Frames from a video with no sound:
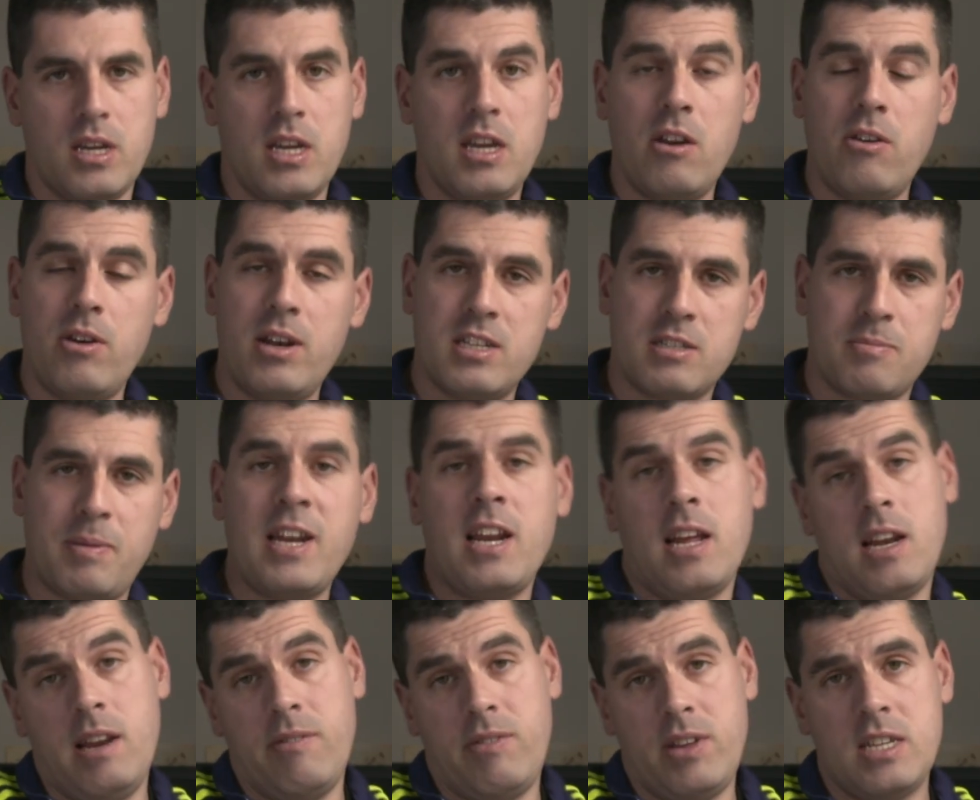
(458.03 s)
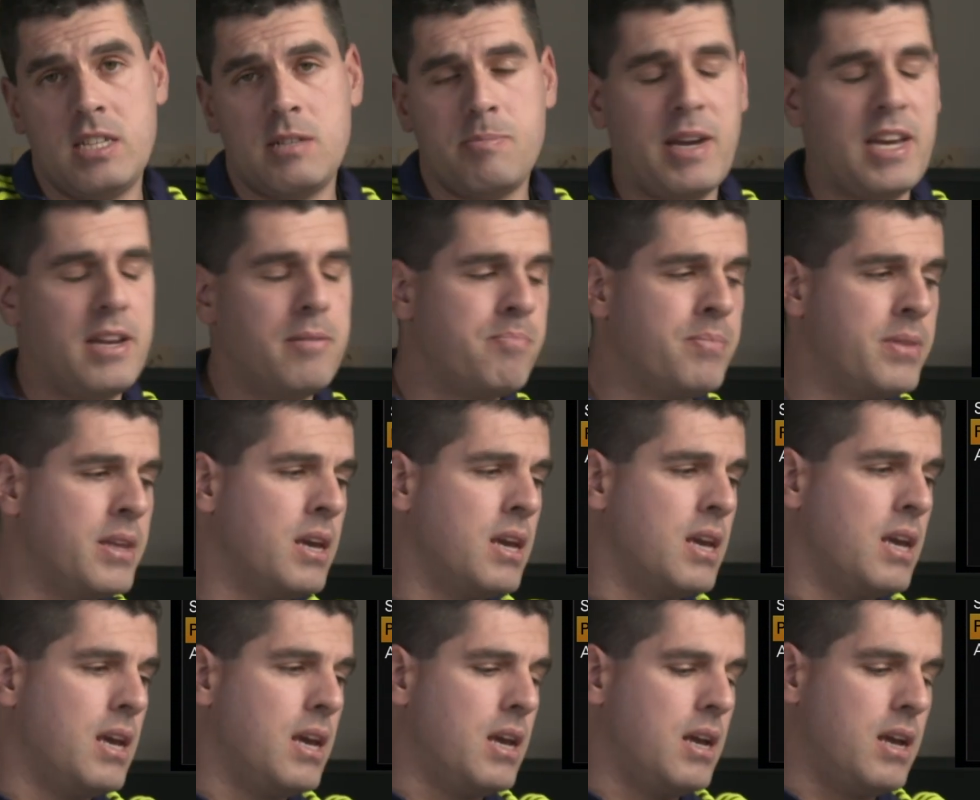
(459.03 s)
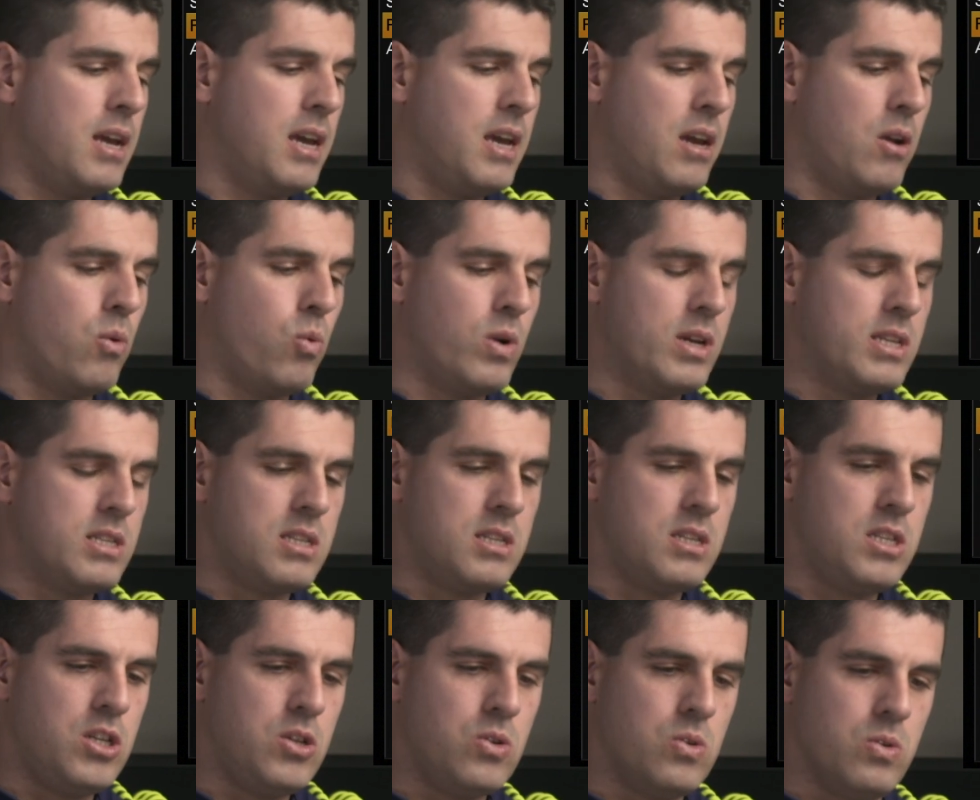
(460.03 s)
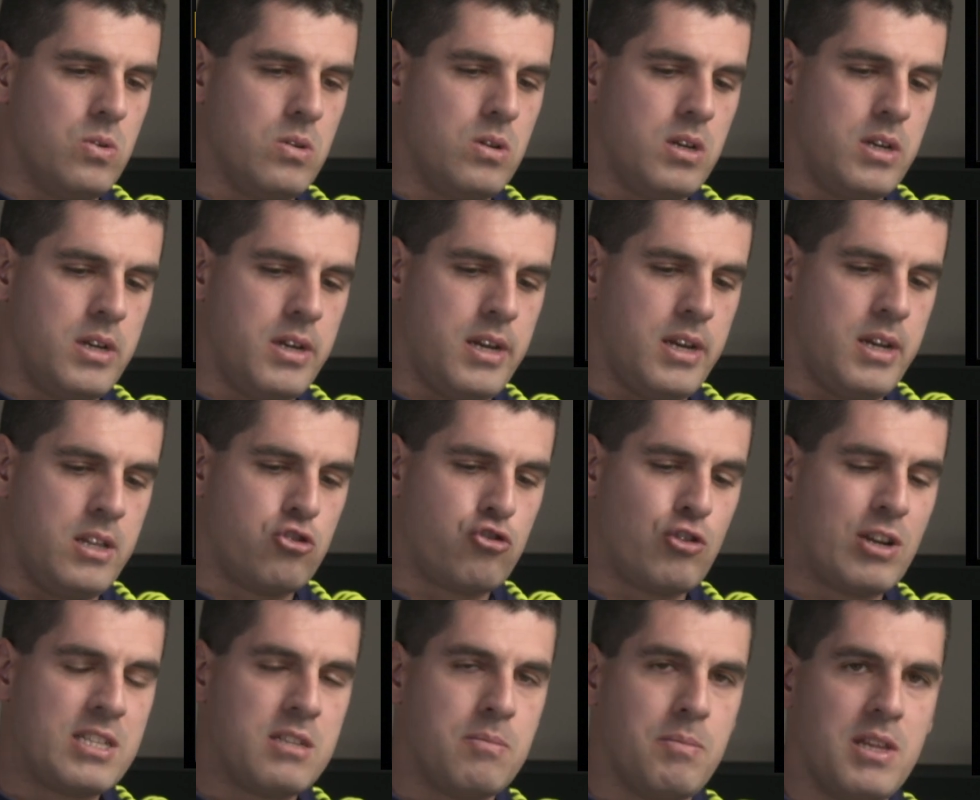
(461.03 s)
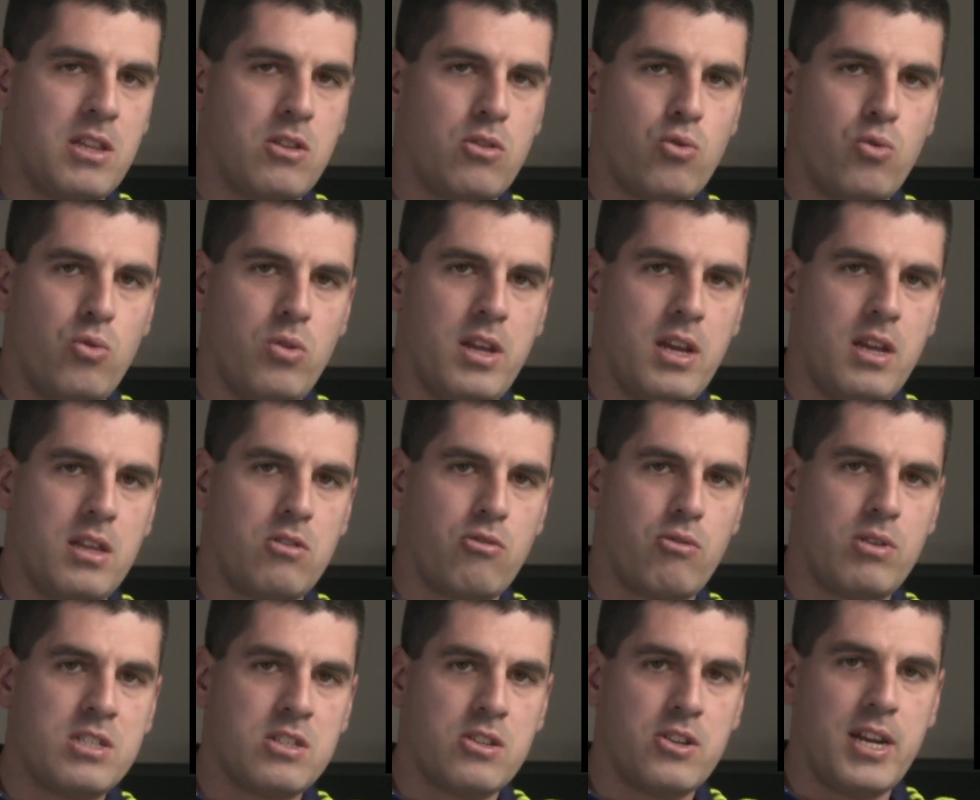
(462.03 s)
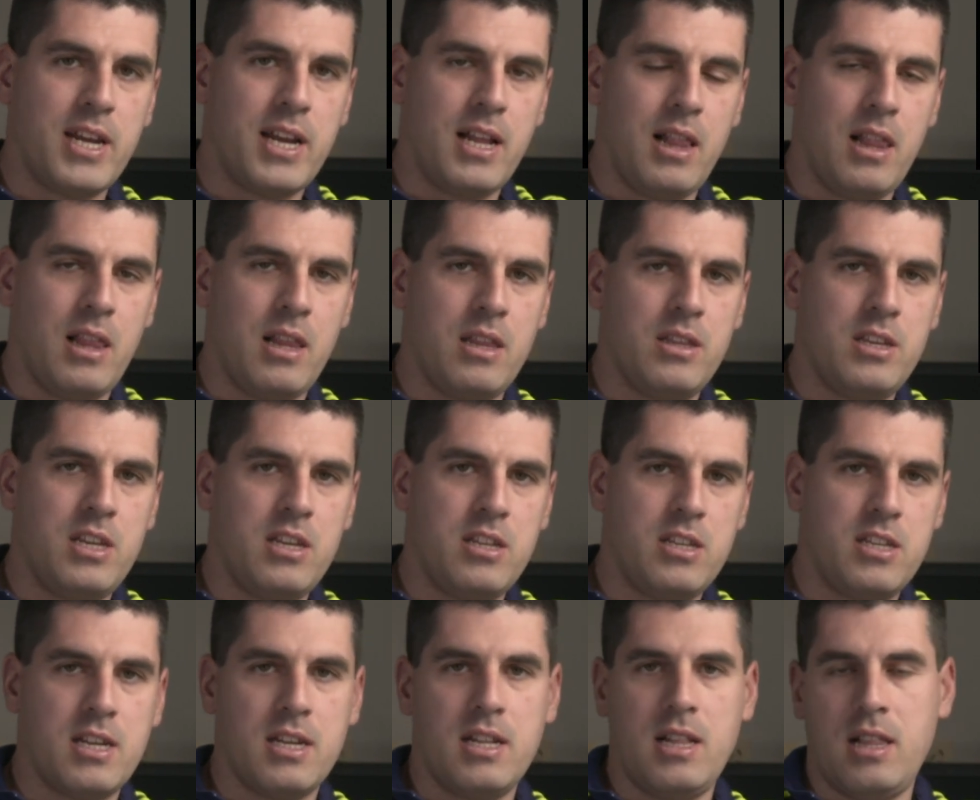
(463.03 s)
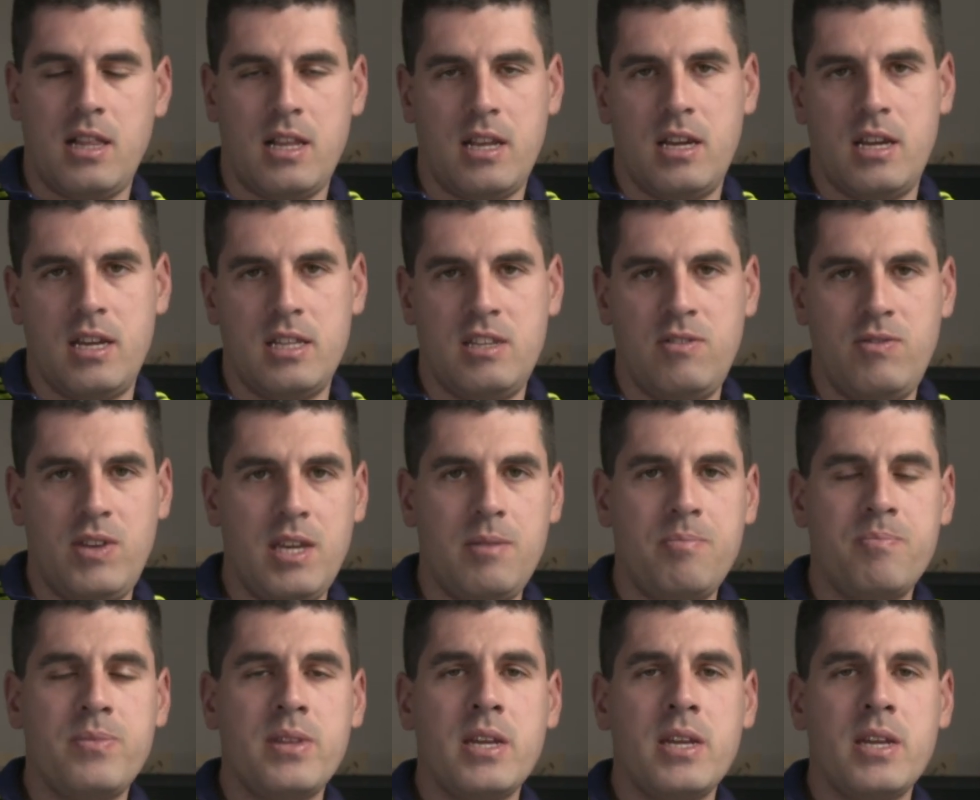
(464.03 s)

Here in Spain, I live in Spain, when you transmit through the terrestrial digital TV,